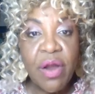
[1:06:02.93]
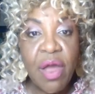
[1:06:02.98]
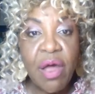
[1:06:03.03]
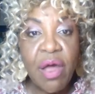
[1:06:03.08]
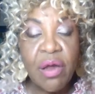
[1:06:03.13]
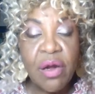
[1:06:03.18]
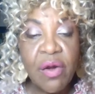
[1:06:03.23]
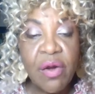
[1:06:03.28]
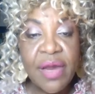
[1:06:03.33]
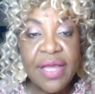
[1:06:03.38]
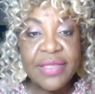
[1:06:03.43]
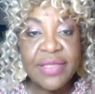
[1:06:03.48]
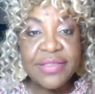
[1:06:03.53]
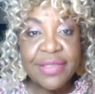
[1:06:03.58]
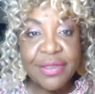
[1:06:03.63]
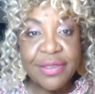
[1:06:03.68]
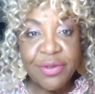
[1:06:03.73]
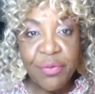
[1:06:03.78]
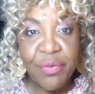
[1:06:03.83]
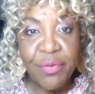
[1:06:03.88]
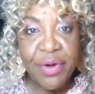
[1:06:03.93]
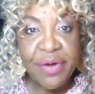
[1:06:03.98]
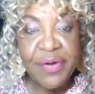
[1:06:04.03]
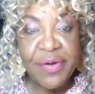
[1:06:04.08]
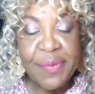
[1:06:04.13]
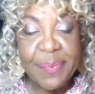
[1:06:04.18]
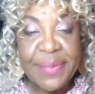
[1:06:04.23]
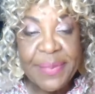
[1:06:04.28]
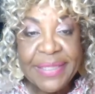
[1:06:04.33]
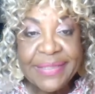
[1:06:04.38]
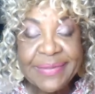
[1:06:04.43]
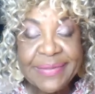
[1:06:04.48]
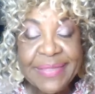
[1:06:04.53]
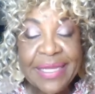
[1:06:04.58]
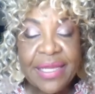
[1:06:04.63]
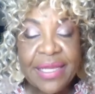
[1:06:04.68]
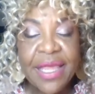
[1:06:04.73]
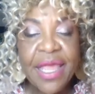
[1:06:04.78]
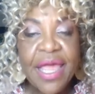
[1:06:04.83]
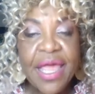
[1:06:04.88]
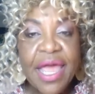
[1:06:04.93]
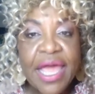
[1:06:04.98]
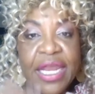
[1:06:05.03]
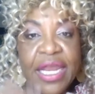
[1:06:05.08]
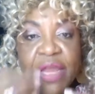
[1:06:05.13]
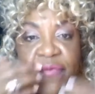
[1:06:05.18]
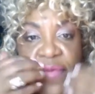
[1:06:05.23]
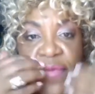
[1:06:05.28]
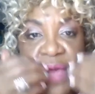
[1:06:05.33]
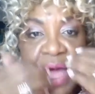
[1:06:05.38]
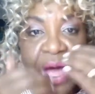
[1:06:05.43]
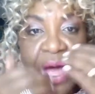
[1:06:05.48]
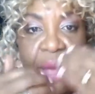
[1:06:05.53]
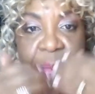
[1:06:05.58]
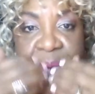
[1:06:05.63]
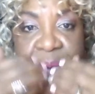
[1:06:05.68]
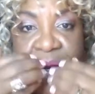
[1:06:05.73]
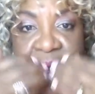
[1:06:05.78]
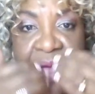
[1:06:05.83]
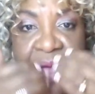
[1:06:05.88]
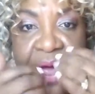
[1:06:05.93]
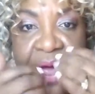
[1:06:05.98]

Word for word: longer, extend the wear of your lipstick. And if you happen to